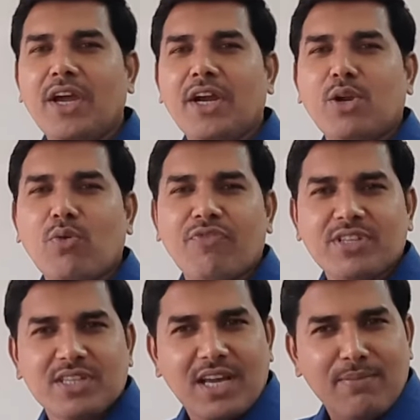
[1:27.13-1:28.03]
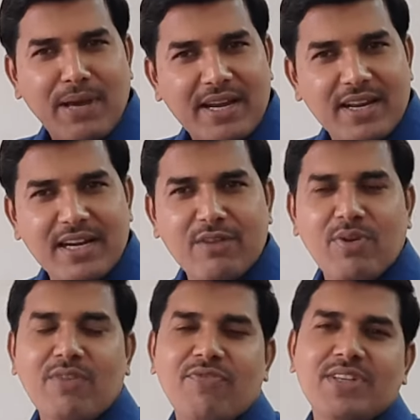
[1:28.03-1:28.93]
Now physical barrier, it
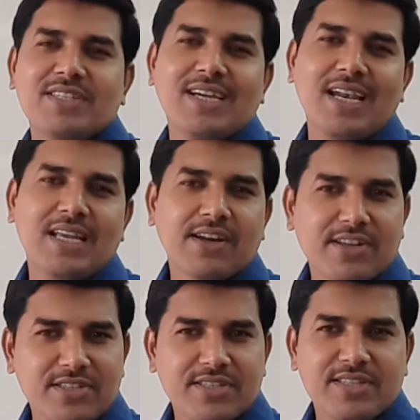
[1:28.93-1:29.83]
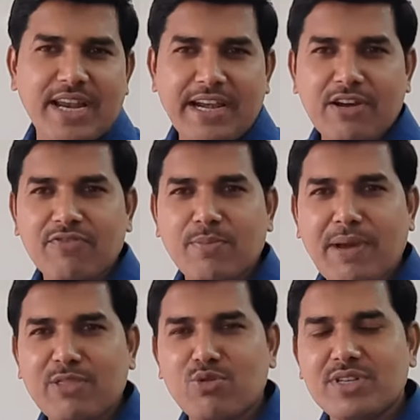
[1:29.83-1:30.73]
will physically resist the entry of the
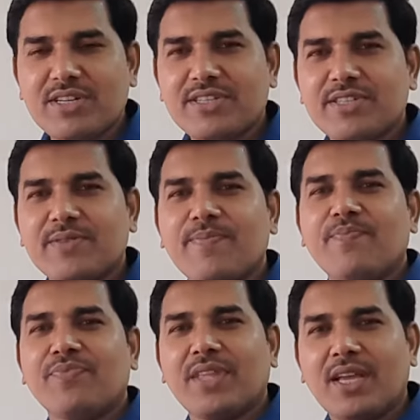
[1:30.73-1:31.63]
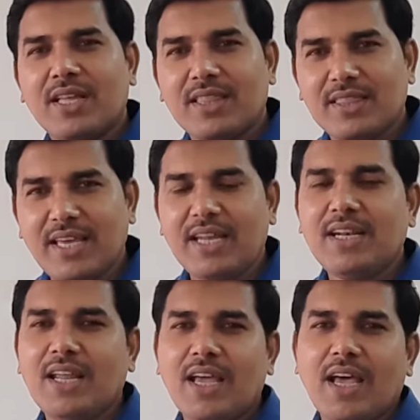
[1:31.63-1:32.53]
pathogens. Then
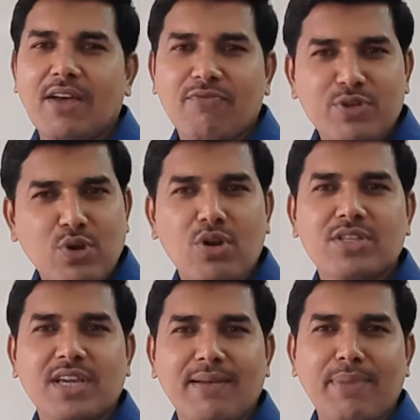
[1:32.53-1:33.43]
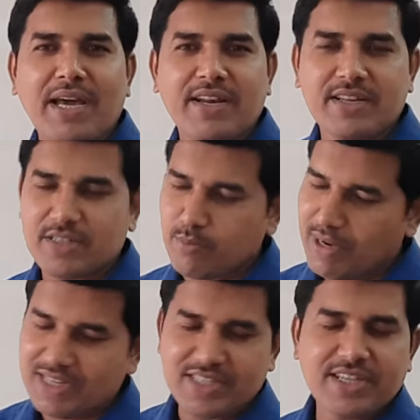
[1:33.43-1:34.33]
physiological barriers,
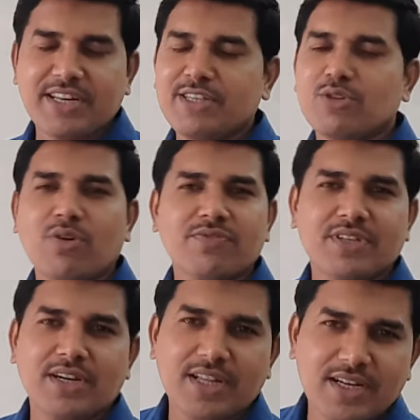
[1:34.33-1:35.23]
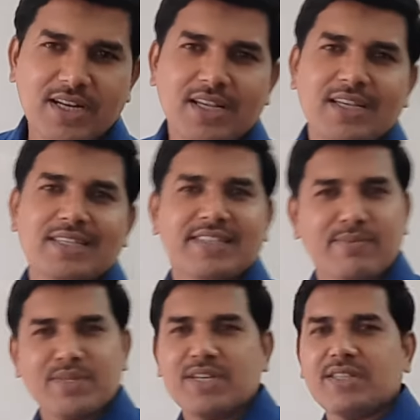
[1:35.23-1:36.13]
by secretion of certain
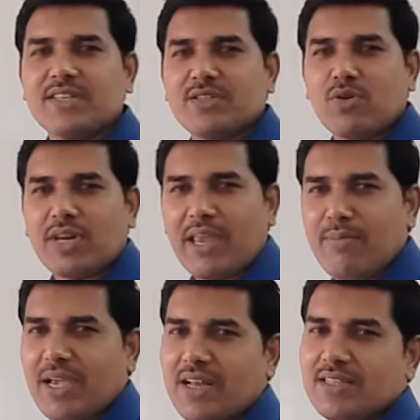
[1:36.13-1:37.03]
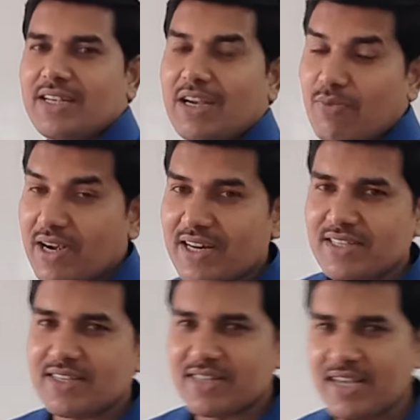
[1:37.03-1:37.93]
substances or chemicals, it will
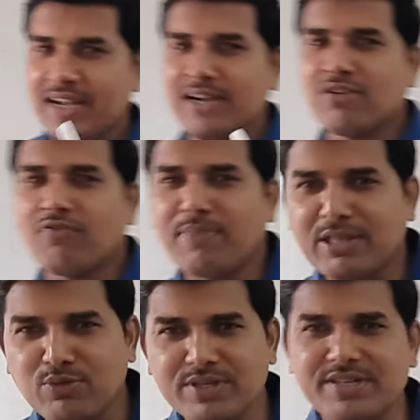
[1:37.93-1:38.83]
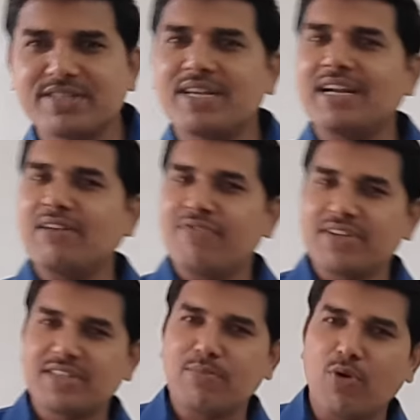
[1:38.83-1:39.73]
resist the entry of pathogens that
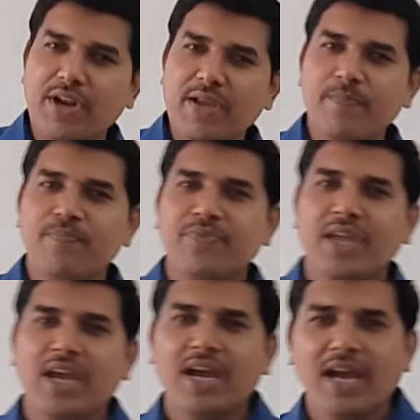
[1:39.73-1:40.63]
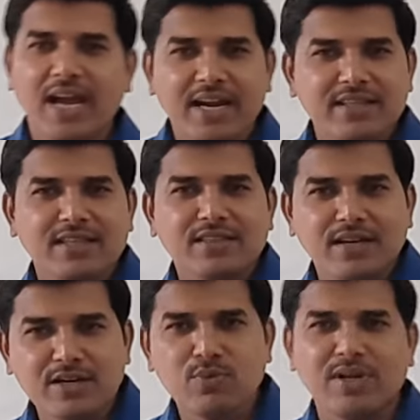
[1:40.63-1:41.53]
infects the body. And the
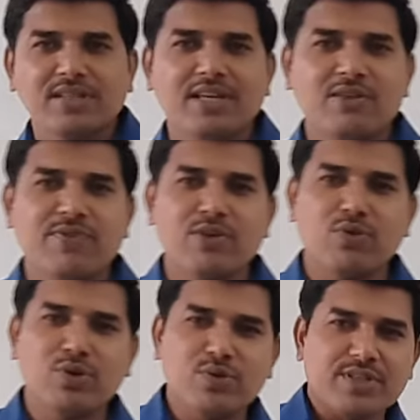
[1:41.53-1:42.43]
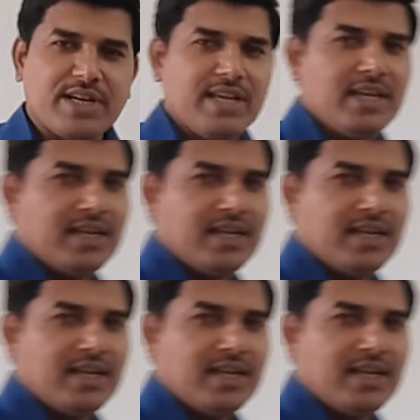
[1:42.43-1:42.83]
third one that we are going to study